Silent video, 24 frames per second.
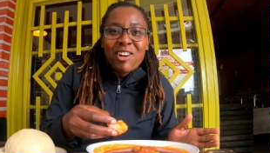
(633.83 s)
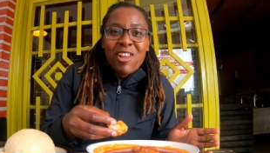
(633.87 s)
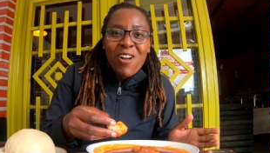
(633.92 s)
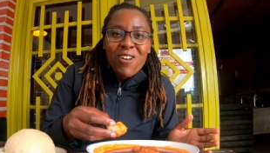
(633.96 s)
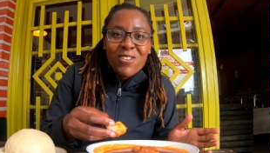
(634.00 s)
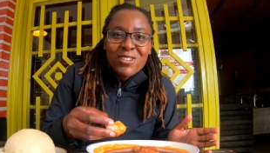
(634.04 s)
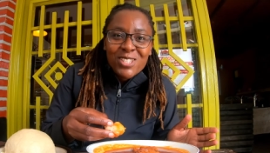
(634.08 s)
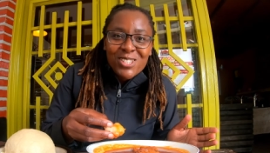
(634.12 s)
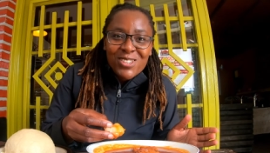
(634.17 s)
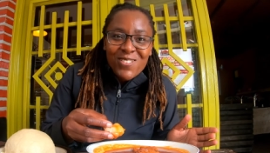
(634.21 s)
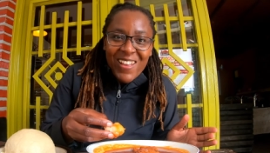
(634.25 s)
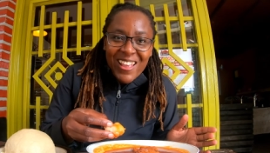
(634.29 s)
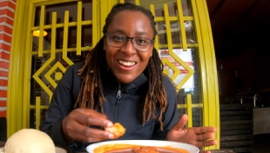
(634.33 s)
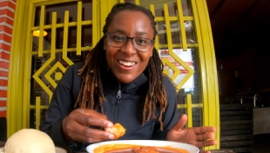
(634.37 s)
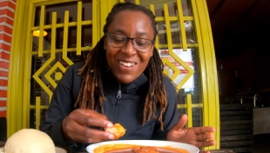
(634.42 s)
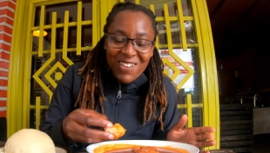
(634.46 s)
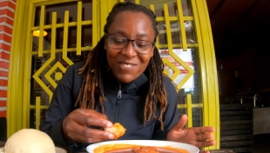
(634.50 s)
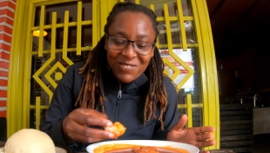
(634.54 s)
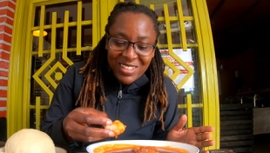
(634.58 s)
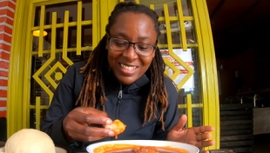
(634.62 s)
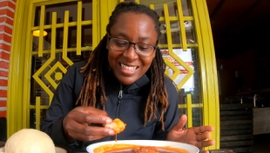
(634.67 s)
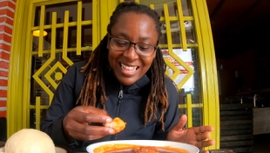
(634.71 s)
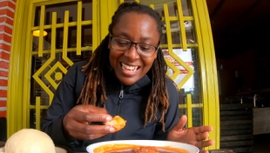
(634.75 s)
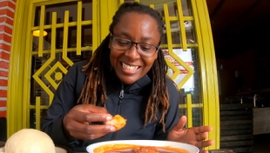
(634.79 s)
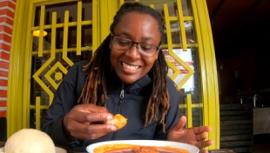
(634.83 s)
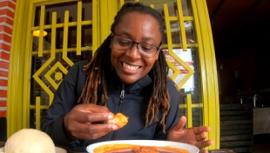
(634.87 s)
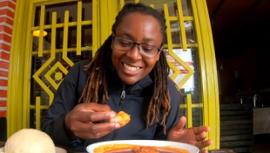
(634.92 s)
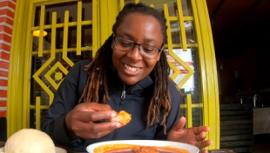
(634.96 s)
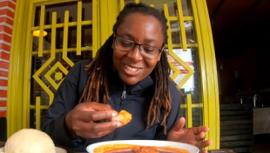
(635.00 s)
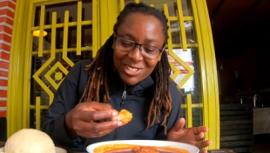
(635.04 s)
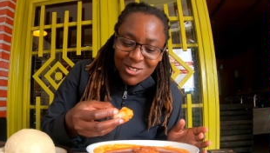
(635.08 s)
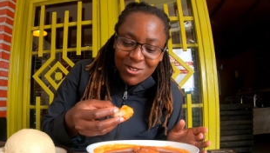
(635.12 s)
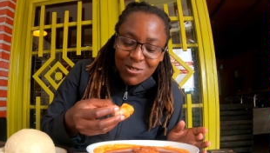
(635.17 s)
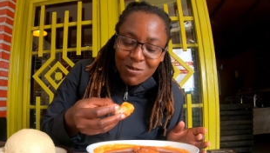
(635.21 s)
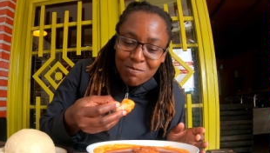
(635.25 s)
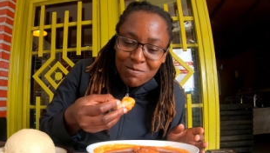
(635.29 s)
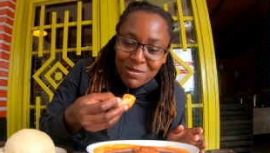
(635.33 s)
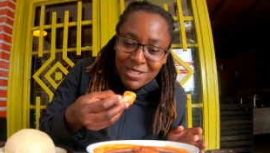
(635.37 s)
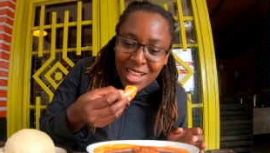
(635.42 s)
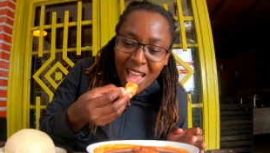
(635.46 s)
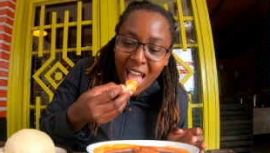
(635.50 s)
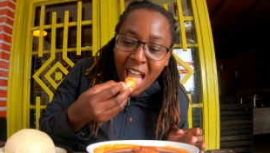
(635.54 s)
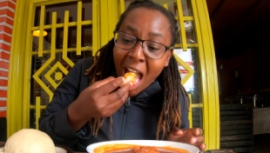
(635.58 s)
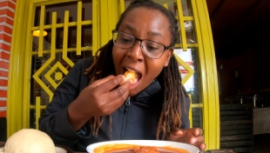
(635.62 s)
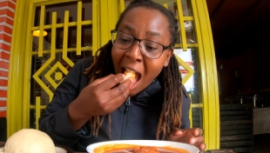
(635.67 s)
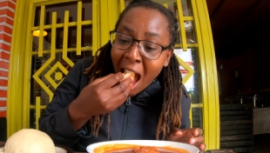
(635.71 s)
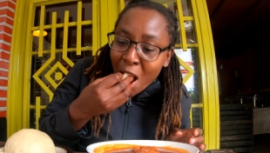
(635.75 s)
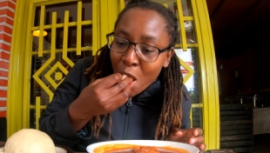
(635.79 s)
close to any of the Niger soups.
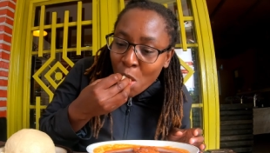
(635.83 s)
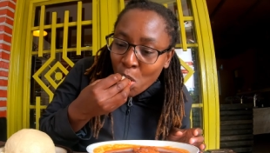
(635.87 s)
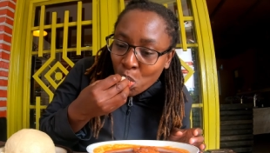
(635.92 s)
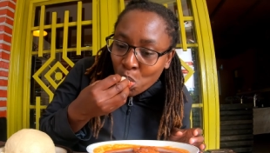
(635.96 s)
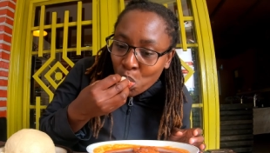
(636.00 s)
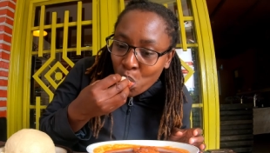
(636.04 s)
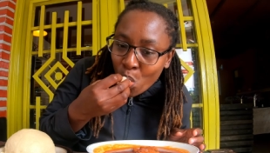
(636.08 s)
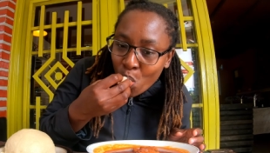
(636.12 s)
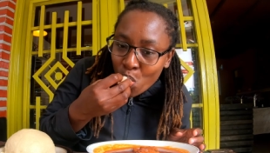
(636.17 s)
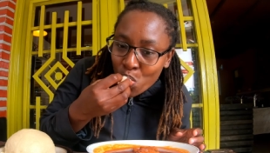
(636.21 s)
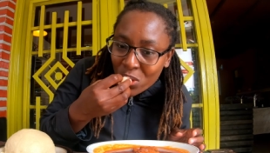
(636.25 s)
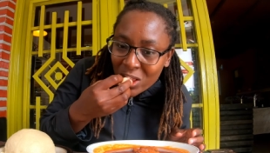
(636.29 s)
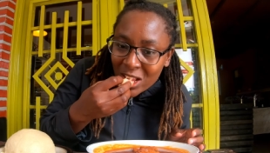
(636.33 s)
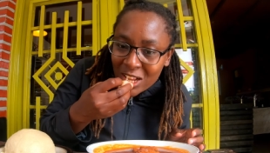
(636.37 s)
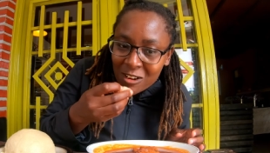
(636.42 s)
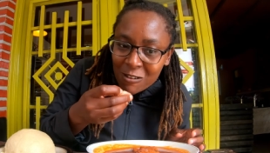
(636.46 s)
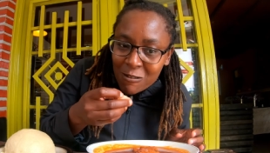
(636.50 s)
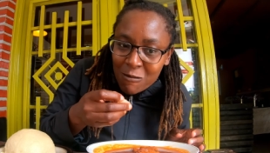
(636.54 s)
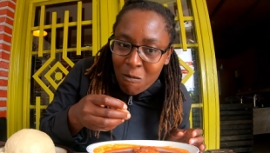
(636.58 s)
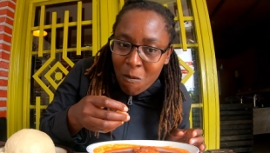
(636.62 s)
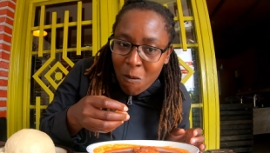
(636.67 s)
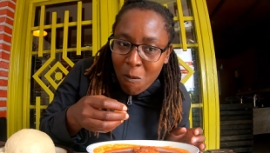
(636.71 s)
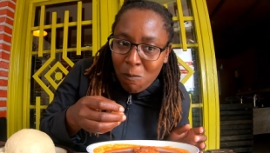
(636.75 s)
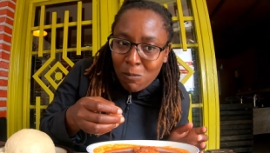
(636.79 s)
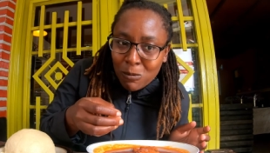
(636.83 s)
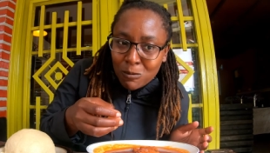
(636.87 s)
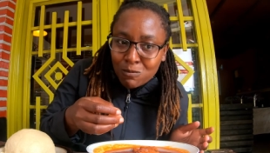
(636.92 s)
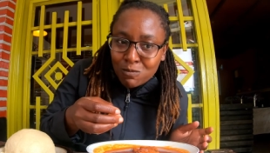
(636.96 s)
Mm.